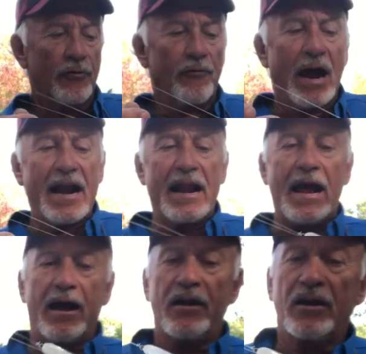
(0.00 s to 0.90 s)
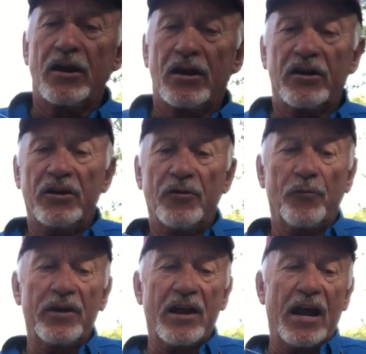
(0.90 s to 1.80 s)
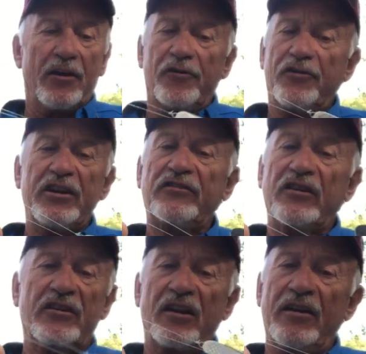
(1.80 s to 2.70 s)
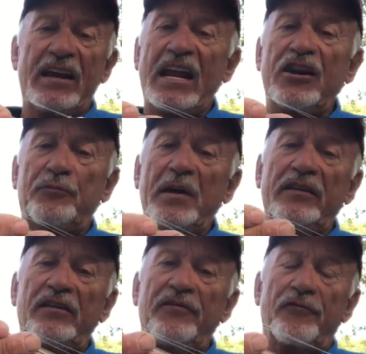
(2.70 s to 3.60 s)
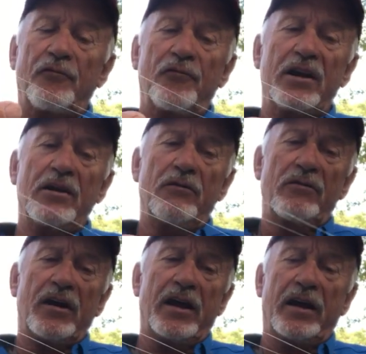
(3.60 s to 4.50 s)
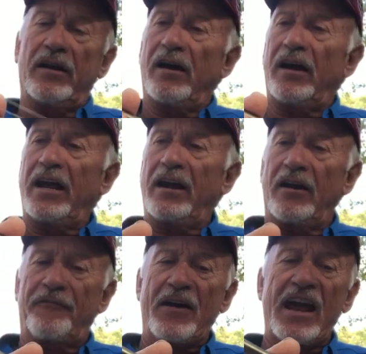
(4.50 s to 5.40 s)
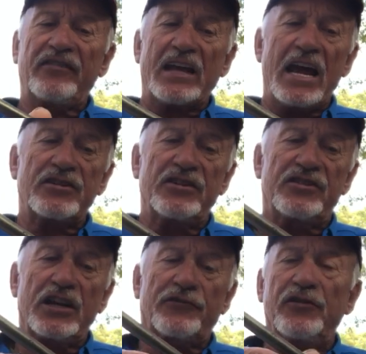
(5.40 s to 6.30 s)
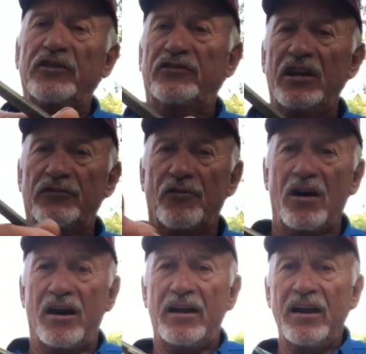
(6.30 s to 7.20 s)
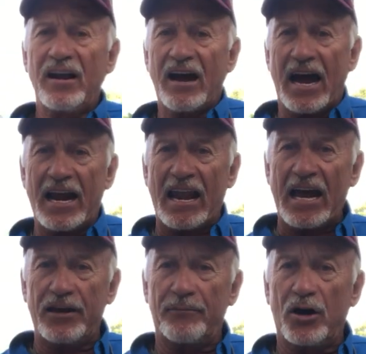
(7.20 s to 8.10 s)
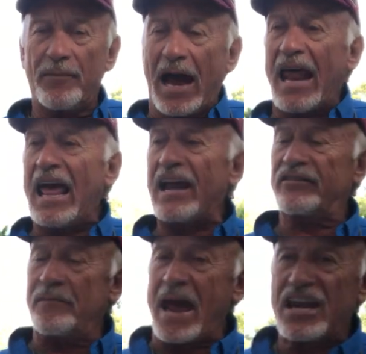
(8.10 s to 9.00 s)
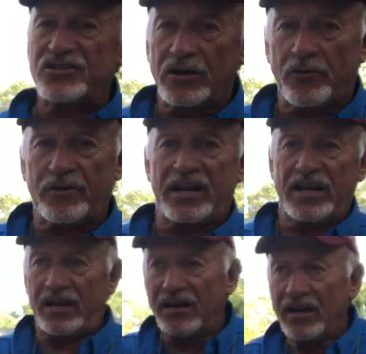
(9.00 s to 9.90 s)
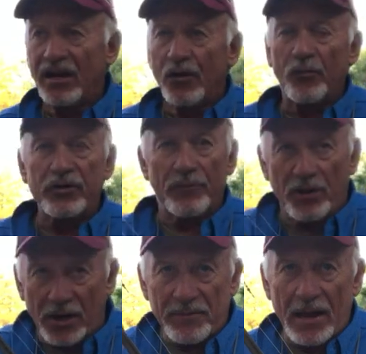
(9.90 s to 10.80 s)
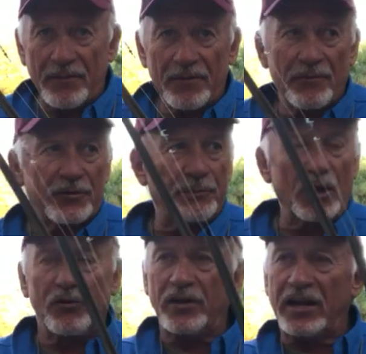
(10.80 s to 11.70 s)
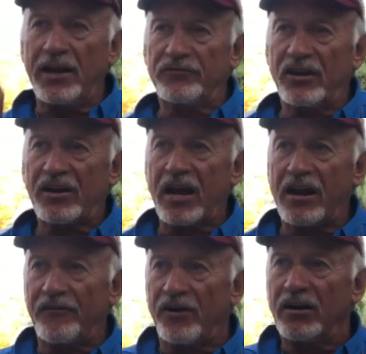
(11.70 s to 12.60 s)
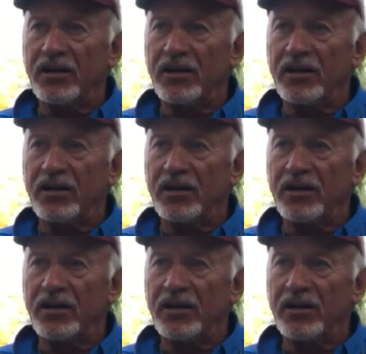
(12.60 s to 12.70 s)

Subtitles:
right now, we got the inexpensive reel and a fast action 6'6" rod. I like to bump. I like some action on the end. When you bump that spoon, it gives it a kind of